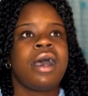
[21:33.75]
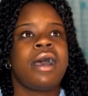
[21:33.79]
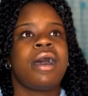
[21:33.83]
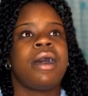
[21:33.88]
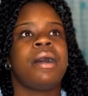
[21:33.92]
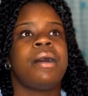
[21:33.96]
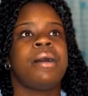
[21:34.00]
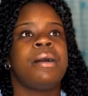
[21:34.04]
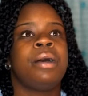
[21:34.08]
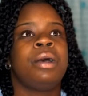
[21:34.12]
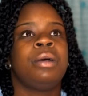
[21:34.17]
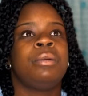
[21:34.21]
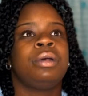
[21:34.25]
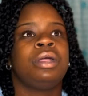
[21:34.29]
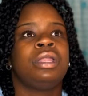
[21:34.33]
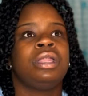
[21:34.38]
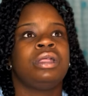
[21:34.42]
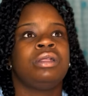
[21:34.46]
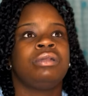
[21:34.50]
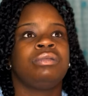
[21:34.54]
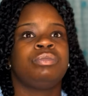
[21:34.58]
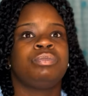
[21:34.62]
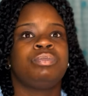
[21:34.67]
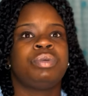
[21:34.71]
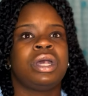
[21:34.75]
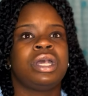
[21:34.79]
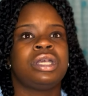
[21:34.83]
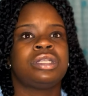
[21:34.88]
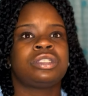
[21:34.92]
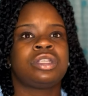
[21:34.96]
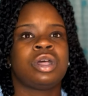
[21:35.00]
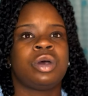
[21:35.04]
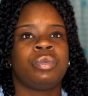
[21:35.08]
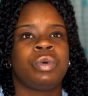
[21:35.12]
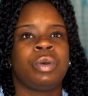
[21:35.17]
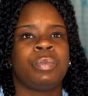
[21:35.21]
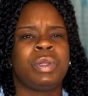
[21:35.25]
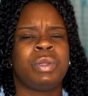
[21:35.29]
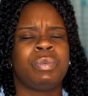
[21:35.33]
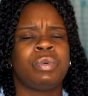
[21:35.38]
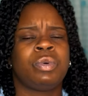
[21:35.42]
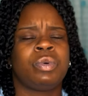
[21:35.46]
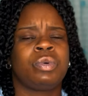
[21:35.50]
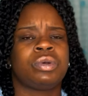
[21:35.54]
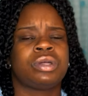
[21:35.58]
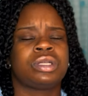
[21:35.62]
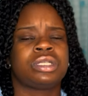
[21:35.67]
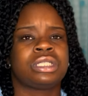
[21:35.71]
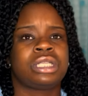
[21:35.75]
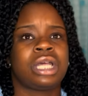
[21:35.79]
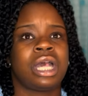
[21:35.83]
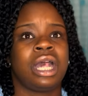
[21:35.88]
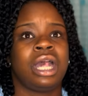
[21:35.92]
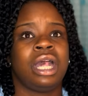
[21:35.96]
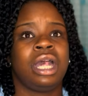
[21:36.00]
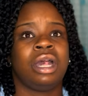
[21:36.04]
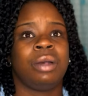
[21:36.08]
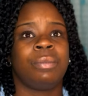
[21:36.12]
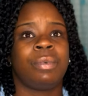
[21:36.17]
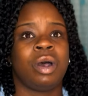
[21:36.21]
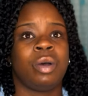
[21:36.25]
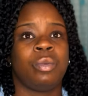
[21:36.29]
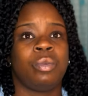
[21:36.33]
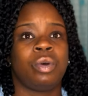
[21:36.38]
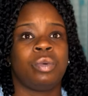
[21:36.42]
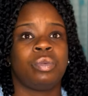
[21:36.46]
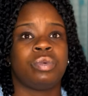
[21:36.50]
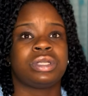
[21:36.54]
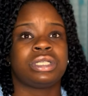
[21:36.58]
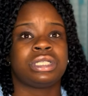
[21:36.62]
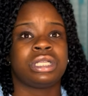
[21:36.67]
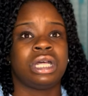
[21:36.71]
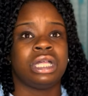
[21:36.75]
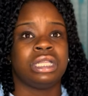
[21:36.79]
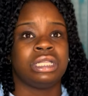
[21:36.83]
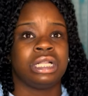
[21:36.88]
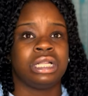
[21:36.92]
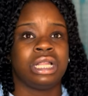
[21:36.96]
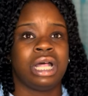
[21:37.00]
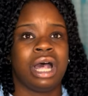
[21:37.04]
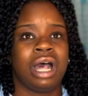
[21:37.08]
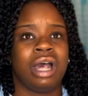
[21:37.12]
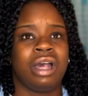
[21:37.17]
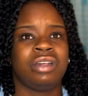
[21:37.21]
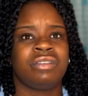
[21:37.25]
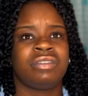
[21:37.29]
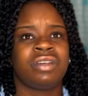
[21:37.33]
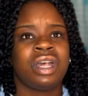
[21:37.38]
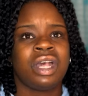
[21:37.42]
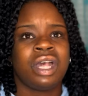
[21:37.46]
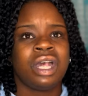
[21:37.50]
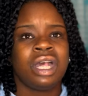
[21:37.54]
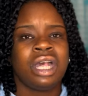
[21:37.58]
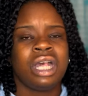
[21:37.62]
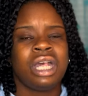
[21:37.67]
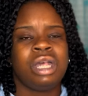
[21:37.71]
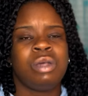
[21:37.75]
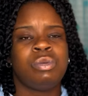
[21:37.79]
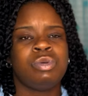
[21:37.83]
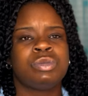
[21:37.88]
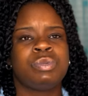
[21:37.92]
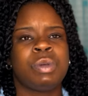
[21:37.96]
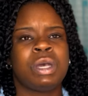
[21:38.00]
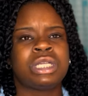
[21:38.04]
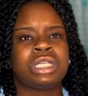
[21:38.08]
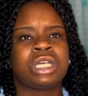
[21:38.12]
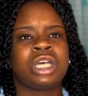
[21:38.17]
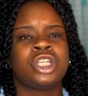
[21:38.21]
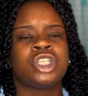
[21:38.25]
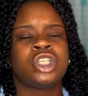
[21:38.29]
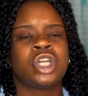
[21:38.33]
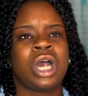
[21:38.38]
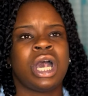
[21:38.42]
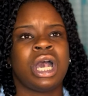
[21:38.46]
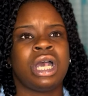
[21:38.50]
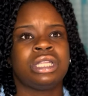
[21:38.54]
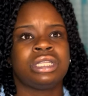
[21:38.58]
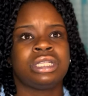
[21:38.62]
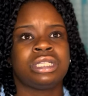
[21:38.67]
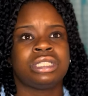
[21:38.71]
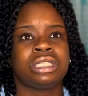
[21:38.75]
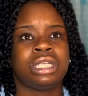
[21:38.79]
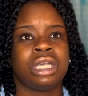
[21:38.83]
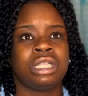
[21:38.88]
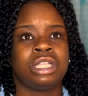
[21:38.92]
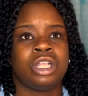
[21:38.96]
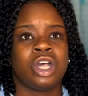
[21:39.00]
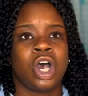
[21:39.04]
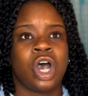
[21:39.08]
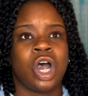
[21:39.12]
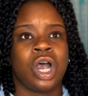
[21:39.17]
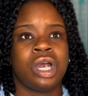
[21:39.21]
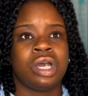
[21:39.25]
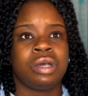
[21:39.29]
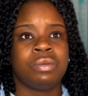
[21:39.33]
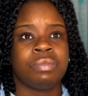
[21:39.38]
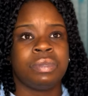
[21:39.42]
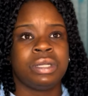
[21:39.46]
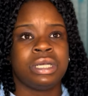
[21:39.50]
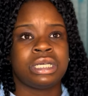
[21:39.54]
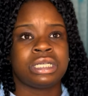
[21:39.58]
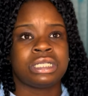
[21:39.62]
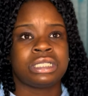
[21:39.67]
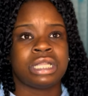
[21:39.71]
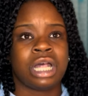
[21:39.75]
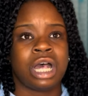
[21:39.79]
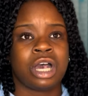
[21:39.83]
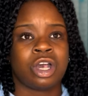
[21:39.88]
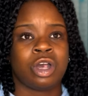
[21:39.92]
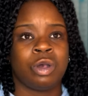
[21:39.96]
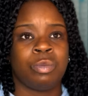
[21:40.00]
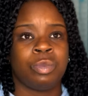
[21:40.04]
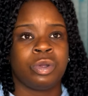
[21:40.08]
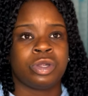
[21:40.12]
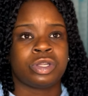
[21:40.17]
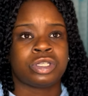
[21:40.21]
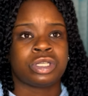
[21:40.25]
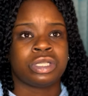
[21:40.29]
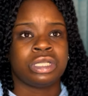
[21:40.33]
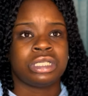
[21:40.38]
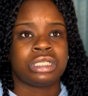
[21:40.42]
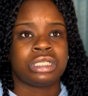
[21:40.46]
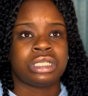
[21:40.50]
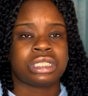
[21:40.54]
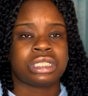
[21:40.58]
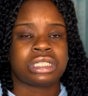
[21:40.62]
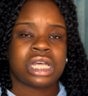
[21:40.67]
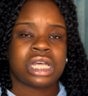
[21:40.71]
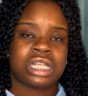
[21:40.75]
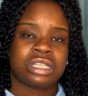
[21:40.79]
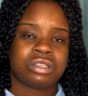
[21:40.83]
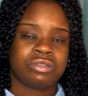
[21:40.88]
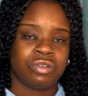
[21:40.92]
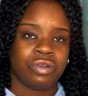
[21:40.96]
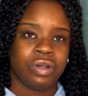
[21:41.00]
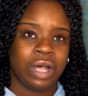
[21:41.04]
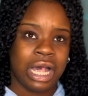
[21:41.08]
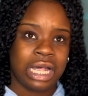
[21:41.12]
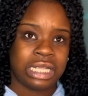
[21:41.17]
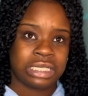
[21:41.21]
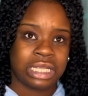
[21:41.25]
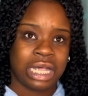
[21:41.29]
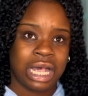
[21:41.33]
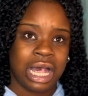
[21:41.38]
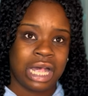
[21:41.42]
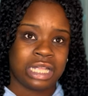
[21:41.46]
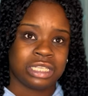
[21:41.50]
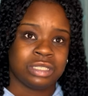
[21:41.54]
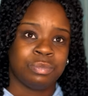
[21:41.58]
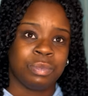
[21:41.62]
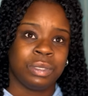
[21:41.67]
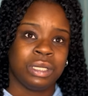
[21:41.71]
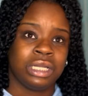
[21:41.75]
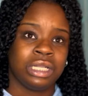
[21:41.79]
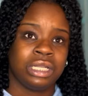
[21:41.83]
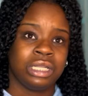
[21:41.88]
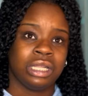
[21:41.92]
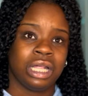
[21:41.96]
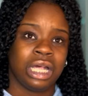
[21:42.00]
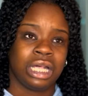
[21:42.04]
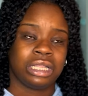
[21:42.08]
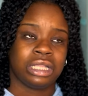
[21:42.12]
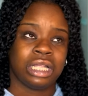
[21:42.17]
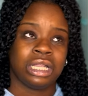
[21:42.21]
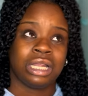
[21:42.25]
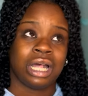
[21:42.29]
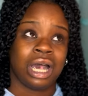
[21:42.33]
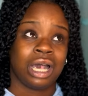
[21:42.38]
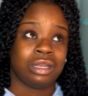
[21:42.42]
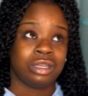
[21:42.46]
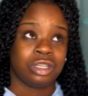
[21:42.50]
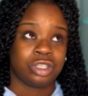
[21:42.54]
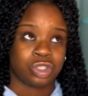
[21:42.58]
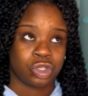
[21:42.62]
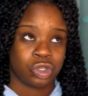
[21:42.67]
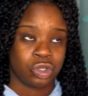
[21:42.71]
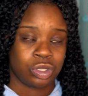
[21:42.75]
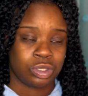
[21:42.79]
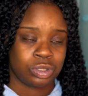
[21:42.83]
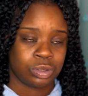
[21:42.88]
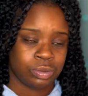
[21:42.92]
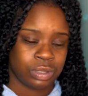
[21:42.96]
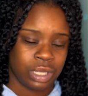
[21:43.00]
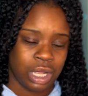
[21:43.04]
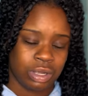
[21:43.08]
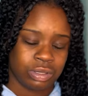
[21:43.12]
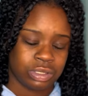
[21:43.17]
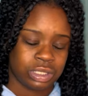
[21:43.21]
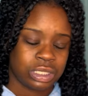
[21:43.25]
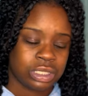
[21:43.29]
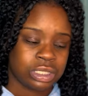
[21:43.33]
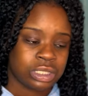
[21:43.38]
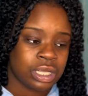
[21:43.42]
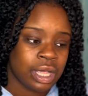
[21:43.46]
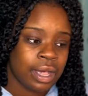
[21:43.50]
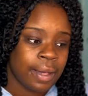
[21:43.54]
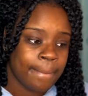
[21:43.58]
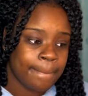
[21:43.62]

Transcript: Um, and then based on what people were saying about what was said in the live, he was basically trying to say that R&B is not commercially successful as it has been in like the 90s, early 2000s.